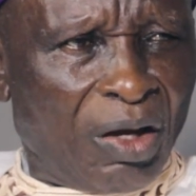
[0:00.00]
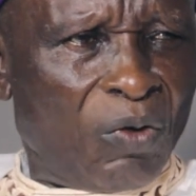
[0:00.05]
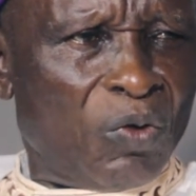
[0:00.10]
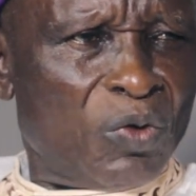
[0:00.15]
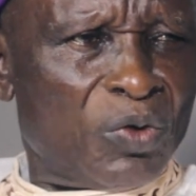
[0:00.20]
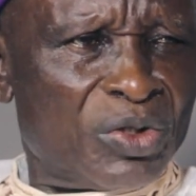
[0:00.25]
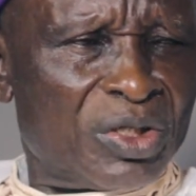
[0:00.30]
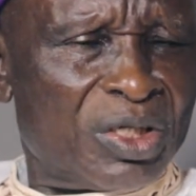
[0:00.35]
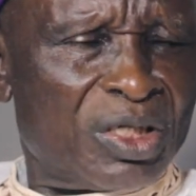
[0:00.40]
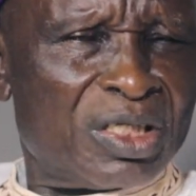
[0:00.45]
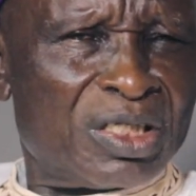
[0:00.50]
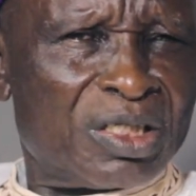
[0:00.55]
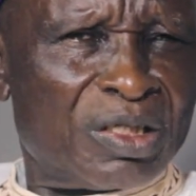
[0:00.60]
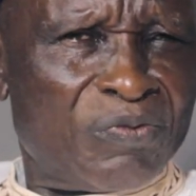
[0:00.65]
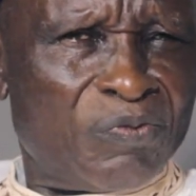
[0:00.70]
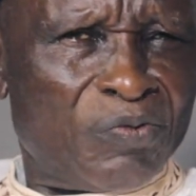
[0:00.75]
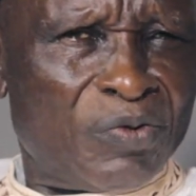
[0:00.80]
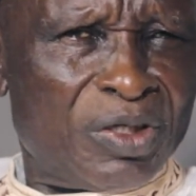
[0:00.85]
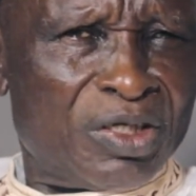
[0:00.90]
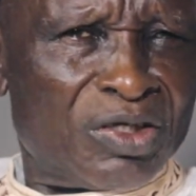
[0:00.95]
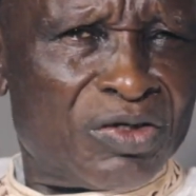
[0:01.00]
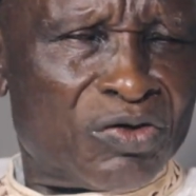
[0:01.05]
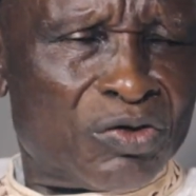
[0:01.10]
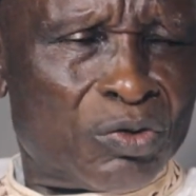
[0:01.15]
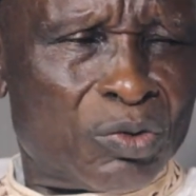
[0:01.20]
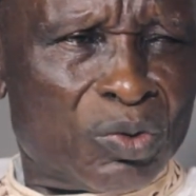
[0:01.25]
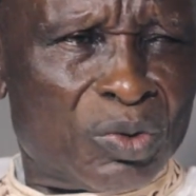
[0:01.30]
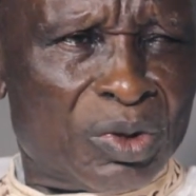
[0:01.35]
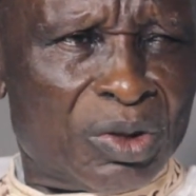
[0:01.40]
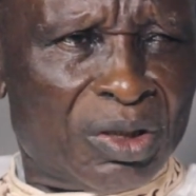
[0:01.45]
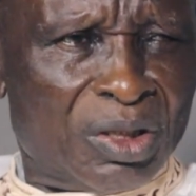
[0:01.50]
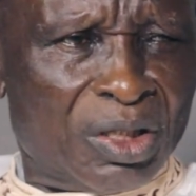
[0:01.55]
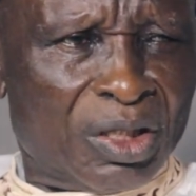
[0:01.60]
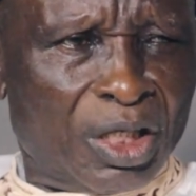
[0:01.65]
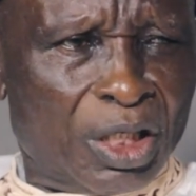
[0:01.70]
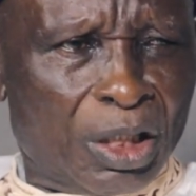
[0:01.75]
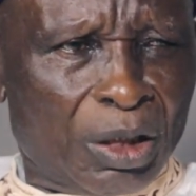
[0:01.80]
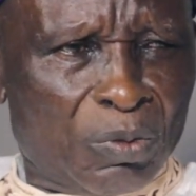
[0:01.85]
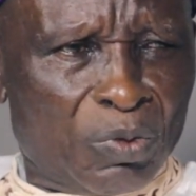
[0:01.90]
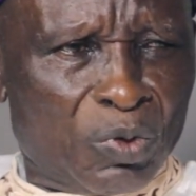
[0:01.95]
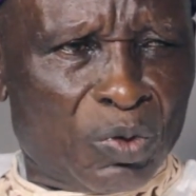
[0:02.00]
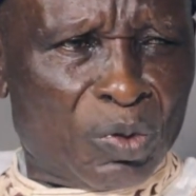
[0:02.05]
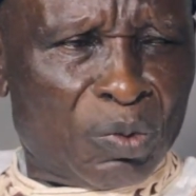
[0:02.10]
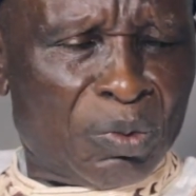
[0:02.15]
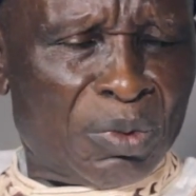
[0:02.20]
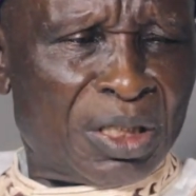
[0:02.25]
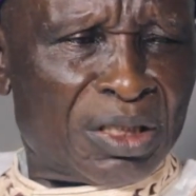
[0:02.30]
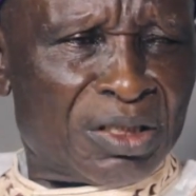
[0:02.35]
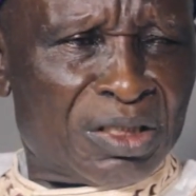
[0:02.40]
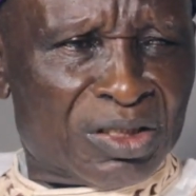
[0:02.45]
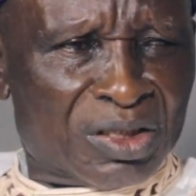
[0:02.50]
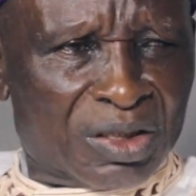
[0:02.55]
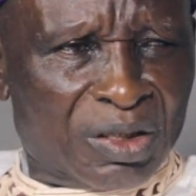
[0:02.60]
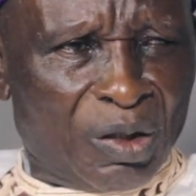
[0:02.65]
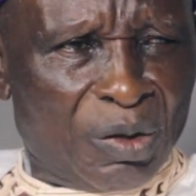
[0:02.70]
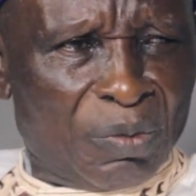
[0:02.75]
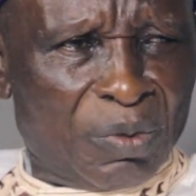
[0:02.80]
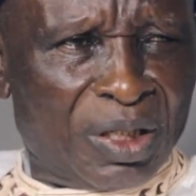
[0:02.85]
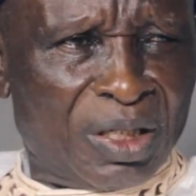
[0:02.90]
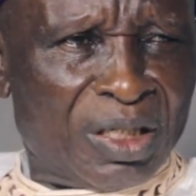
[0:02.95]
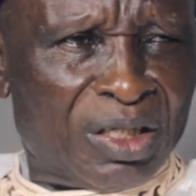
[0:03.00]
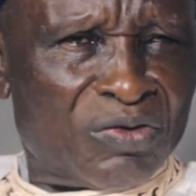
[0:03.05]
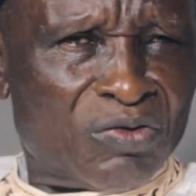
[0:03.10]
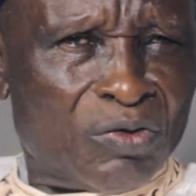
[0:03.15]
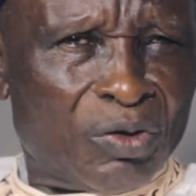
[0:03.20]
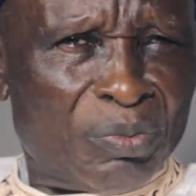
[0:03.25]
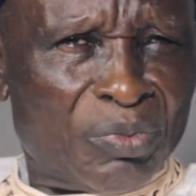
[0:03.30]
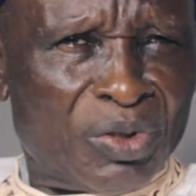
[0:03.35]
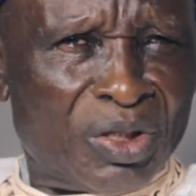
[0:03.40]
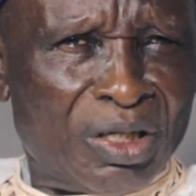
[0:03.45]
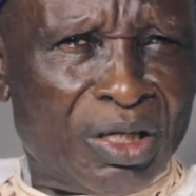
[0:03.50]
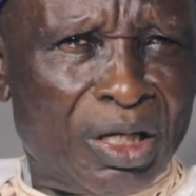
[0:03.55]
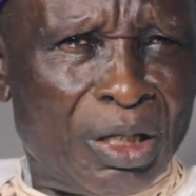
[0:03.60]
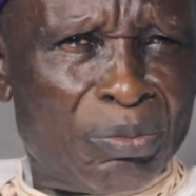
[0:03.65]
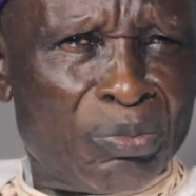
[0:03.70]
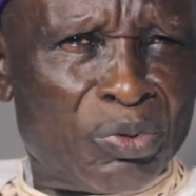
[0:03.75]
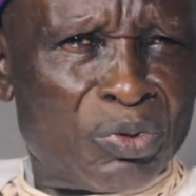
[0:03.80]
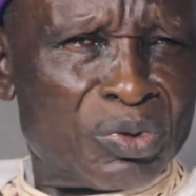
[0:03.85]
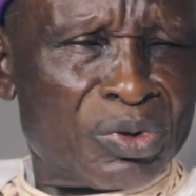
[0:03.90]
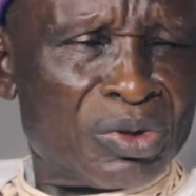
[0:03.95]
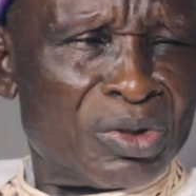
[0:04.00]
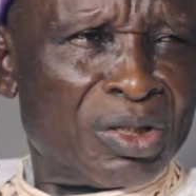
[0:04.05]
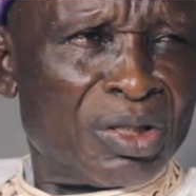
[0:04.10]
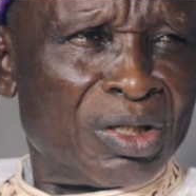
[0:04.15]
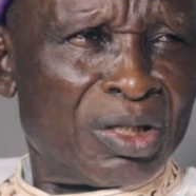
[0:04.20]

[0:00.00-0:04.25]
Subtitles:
Until it finished, he came home and discovered that something happened